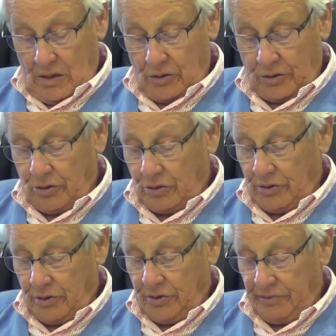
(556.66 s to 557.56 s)
Otto
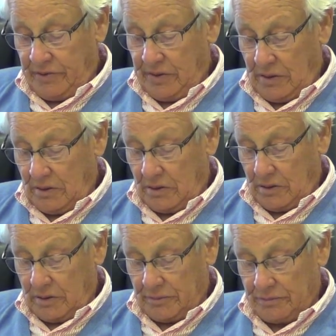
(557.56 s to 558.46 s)
Loewi
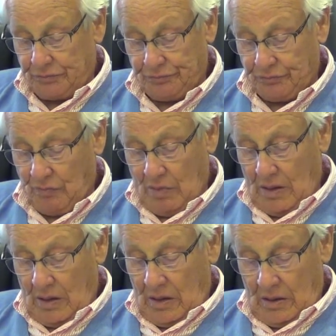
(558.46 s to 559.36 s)
um,
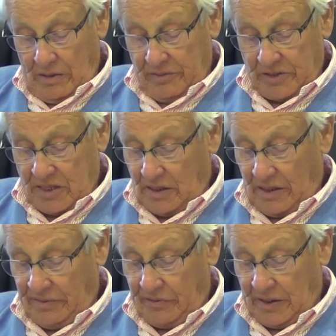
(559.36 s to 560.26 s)
was a
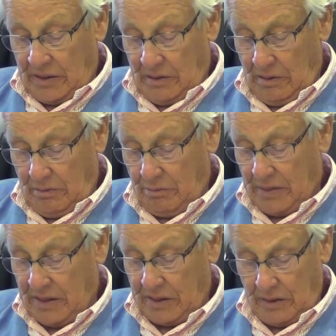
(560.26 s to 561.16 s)
lovely
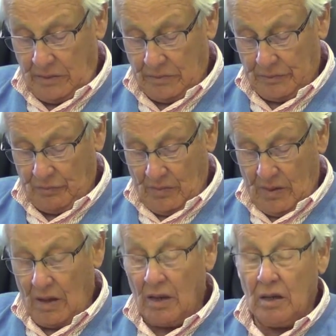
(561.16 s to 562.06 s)
man.
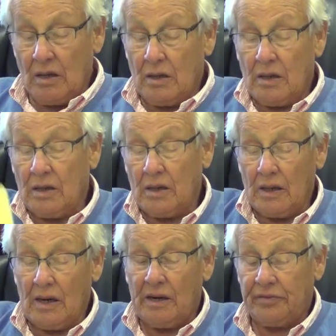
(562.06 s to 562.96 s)

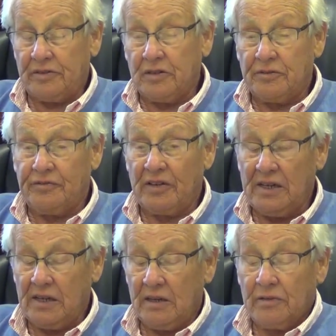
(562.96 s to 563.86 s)
After
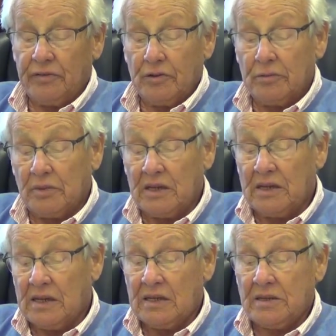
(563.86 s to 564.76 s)
fleeing from
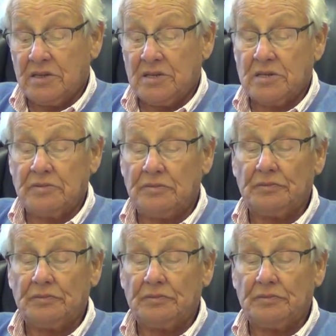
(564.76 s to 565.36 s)
Graz,